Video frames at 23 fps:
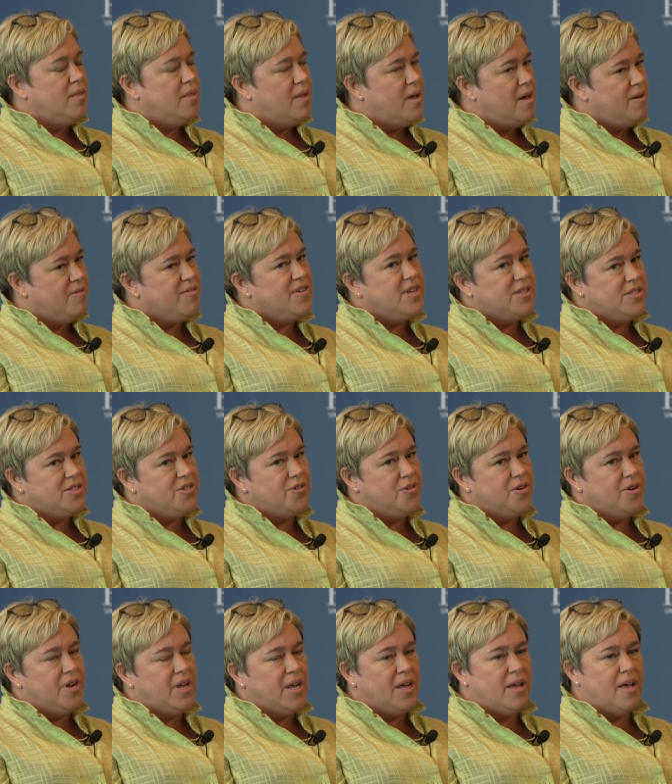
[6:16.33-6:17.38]
a lot of
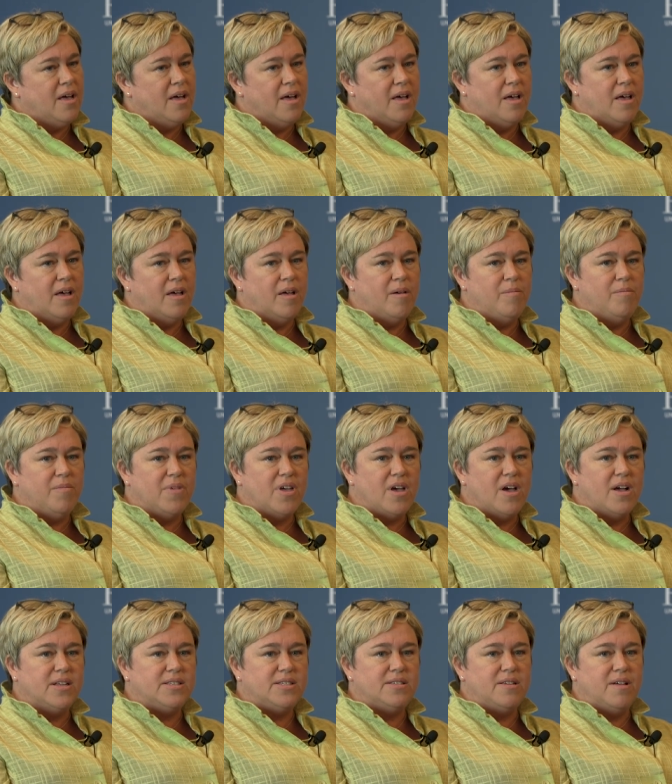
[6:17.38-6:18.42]
concerning um,
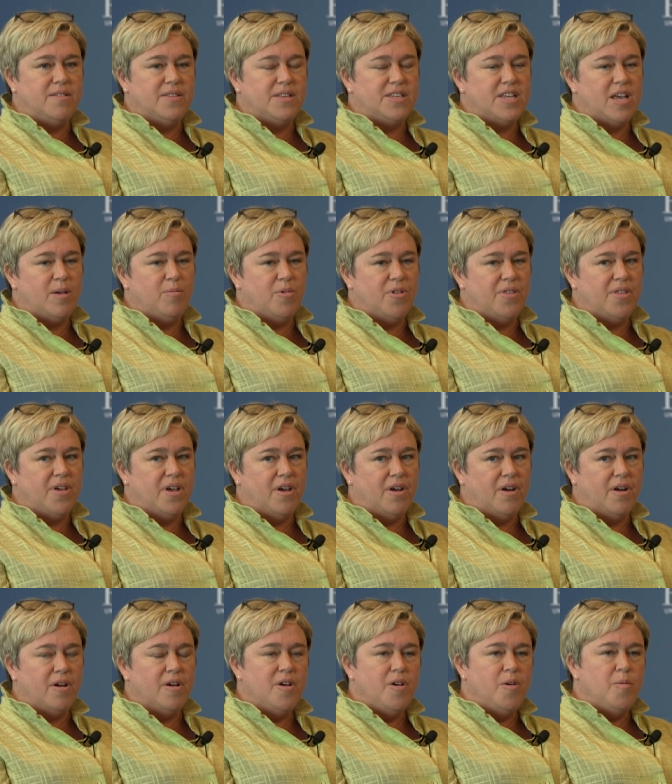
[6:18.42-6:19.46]
cuts on the table
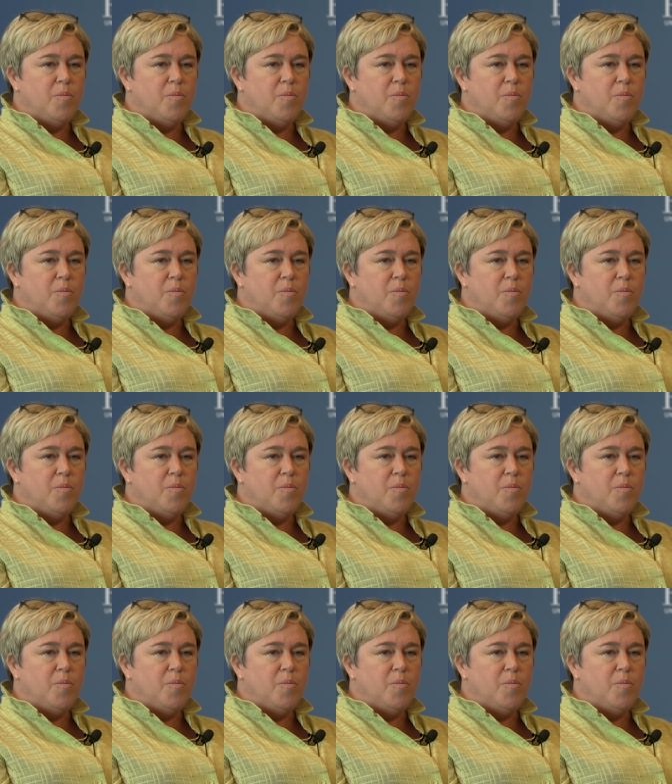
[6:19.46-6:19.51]
there.